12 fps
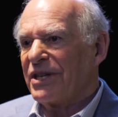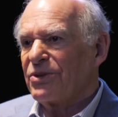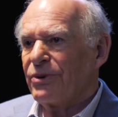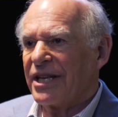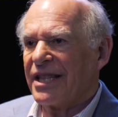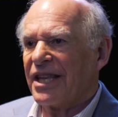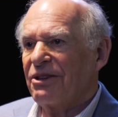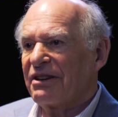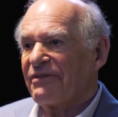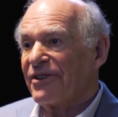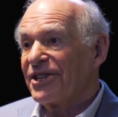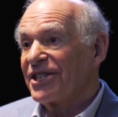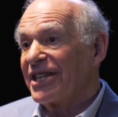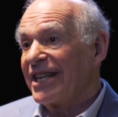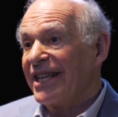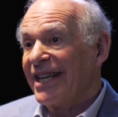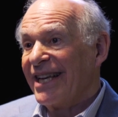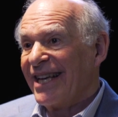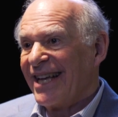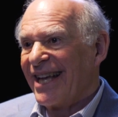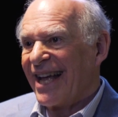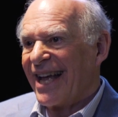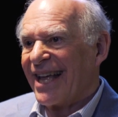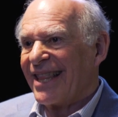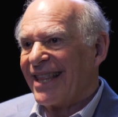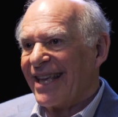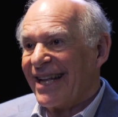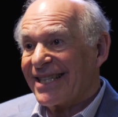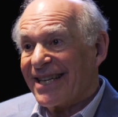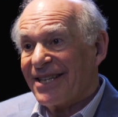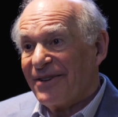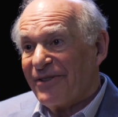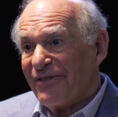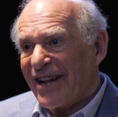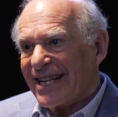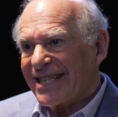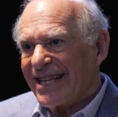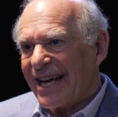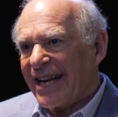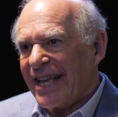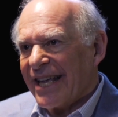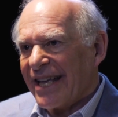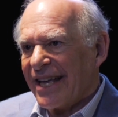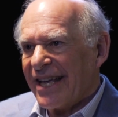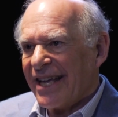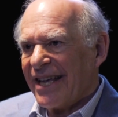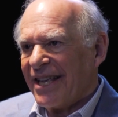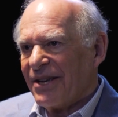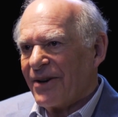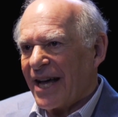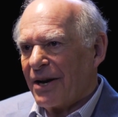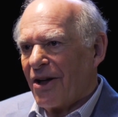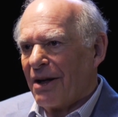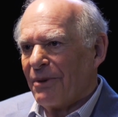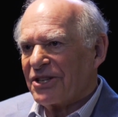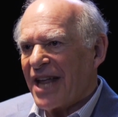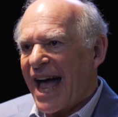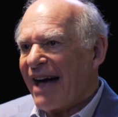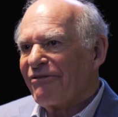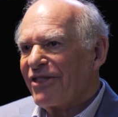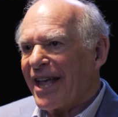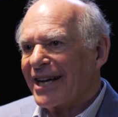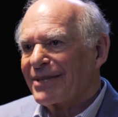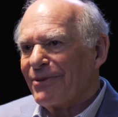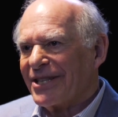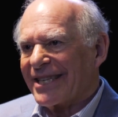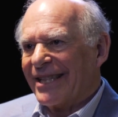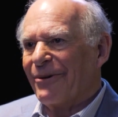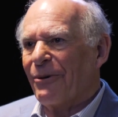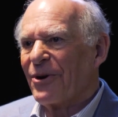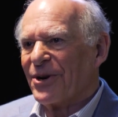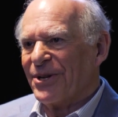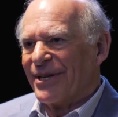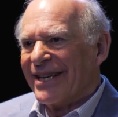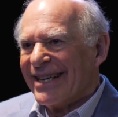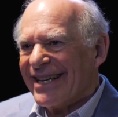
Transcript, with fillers: between the university and the Institute for Advanced Study, you had almost half the experts in the world